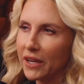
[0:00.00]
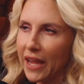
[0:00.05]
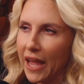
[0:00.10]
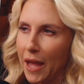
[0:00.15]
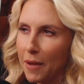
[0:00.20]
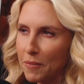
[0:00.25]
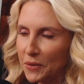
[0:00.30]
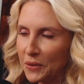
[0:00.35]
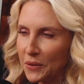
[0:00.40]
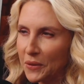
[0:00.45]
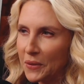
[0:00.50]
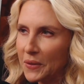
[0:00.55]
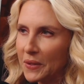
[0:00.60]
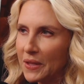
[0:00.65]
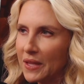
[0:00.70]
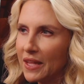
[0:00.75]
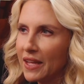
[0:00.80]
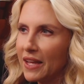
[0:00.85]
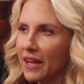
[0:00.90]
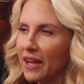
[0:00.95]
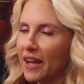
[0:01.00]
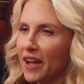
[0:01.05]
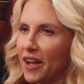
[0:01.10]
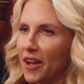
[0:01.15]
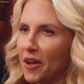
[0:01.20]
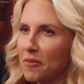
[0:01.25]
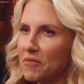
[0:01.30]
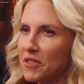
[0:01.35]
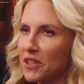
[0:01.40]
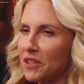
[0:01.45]
capital.
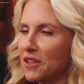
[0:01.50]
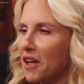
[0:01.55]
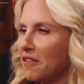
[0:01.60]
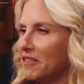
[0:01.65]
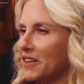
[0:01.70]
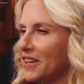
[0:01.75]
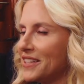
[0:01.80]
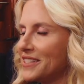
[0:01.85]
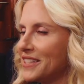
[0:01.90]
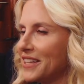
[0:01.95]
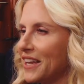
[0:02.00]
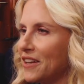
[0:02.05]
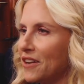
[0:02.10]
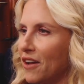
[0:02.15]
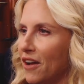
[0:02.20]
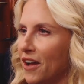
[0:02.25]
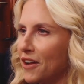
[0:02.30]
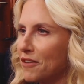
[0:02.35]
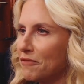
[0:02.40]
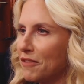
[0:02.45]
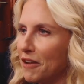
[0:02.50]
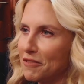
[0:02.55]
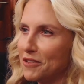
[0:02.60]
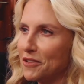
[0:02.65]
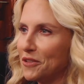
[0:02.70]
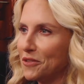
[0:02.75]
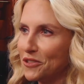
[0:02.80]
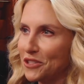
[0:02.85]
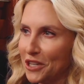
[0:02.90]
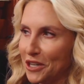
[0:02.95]
the lobby is a
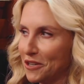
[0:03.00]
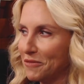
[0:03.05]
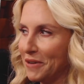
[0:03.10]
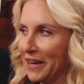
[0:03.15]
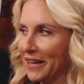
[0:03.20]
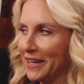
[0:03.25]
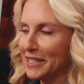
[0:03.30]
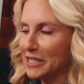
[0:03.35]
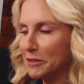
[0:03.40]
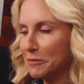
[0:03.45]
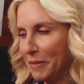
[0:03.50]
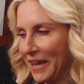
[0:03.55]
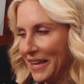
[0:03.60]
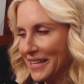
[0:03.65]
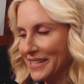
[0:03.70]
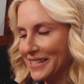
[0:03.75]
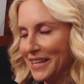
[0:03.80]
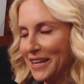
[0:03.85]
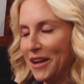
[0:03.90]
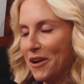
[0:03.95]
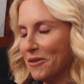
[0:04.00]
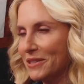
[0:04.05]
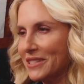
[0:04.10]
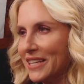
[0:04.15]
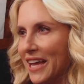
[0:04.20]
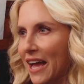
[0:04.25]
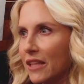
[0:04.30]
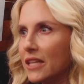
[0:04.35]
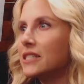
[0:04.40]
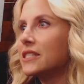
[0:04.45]
non-revenue generating space in a hotel.